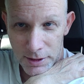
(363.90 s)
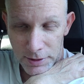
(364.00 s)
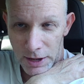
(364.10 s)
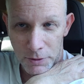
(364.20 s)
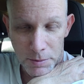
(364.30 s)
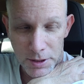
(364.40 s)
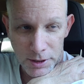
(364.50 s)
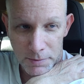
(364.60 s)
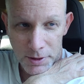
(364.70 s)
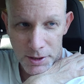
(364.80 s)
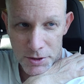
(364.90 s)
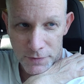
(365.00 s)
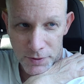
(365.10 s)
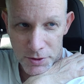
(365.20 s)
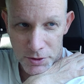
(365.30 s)
That would become
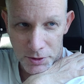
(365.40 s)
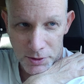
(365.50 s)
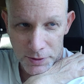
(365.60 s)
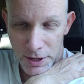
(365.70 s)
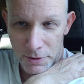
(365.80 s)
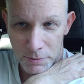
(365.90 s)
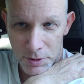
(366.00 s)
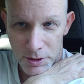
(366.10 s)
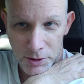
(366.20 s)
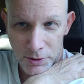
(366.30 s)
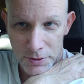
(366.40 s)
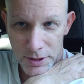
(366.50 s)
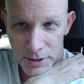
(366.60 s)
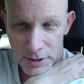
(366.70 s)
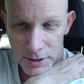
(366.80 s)
controversial. That would be called
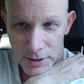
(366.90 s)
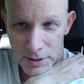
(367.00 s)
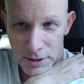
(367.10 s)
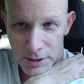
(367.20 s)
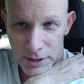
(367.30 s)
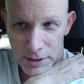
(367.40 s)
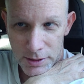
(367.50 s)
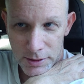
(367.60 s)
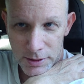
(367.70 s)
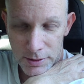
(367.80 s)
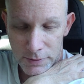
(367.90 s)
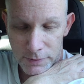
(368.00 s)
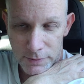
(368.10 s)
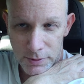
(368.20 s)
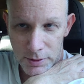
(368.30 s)
uh, uh,
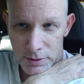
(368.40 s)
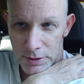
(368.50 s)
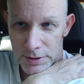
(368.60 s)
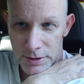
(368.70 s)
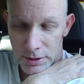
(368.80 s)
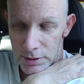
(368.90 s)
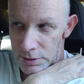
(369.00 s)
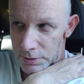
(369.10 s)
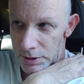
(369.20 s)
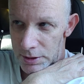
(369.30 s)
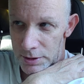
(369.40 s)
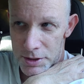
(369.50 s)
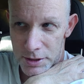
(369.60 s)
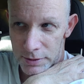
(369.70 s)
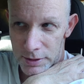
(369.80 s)
in, you know,
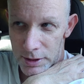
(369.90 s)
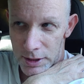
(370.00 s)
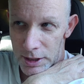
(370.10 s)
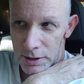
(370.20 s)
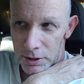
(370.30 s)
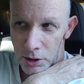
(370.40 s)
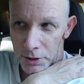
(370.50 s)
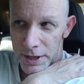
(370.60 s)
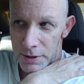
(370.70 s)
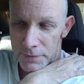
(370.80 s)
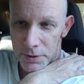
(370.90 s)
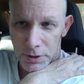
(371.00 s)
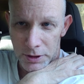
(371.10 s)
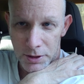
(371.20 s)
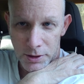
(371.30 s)
encouraging, called out for
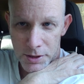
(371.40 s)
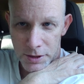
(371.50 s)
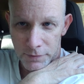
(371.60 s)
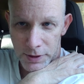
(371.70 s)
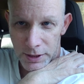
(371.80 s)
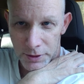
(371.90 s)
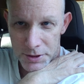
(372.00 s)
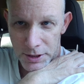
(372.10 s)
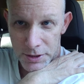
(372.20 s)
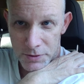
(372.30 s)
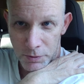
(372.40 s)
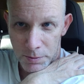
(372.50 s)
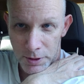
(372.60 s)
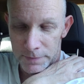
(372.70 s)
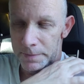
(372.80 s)
encouraging violence against
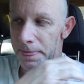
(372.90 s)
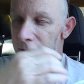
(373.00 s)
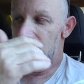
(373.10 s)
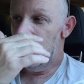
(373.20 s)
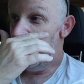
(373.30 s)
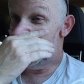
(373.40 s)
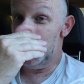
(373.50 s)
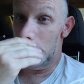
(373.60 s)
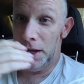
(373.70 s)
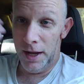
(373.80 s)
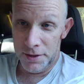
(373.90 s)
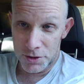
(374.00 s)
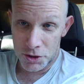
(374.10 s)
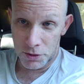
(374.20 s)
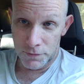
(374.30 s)
women. It's okay
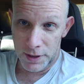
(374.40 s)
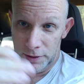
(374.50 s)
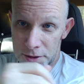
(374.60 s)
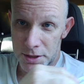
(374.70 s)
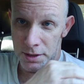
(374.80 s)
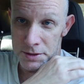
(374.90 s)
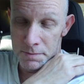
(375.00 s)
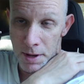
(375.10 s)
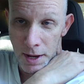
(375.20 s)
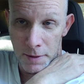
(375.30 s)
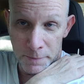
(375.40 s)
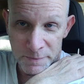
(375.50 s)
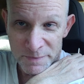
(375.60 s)
to show violence against men.